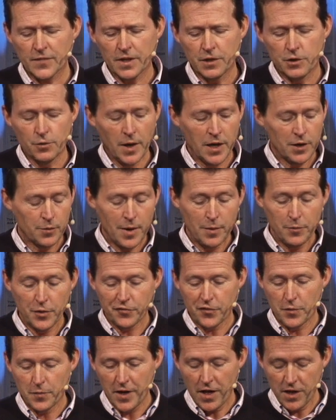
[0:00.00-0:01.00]
You might remember
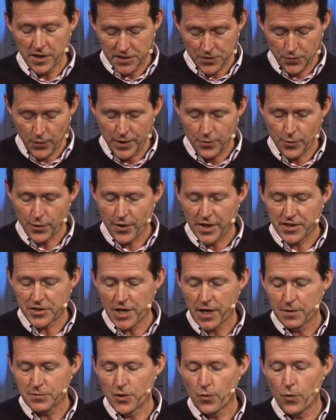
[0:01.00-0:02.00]
from last week, we read
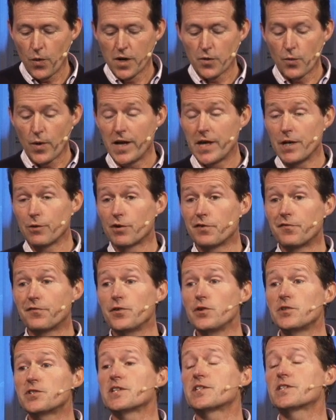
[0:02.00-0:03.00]
chapter 1, where he
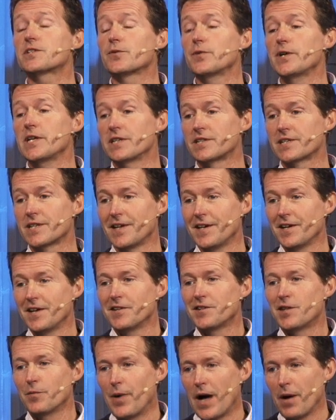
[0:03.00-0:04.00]
refuses to eat
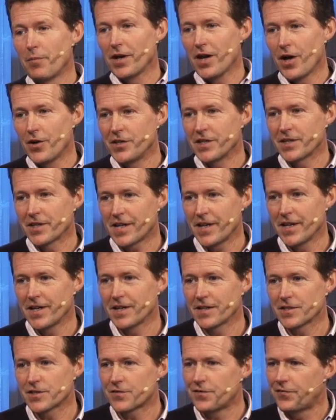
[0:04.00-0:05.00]
the Babylonian
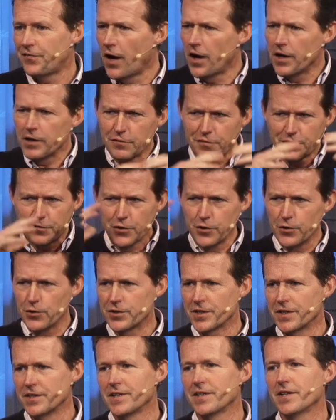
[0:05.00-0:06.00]
king's fine
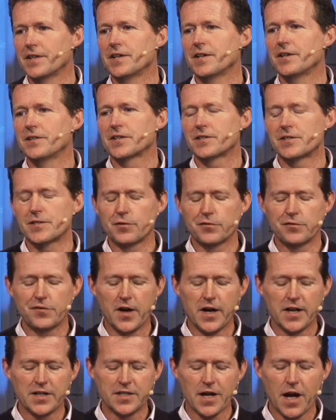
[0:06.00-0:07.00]
food and the sort of
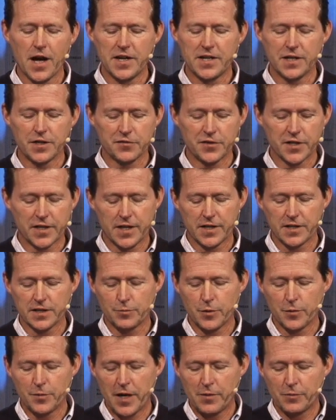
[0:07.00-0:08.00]
fine dining of the
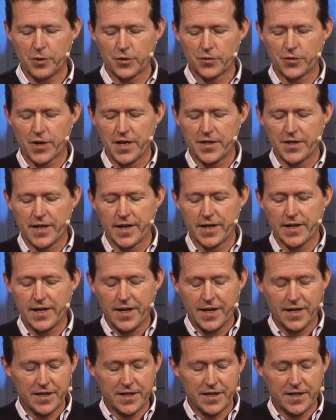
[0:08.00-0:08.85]
kingdom of Babylon right there,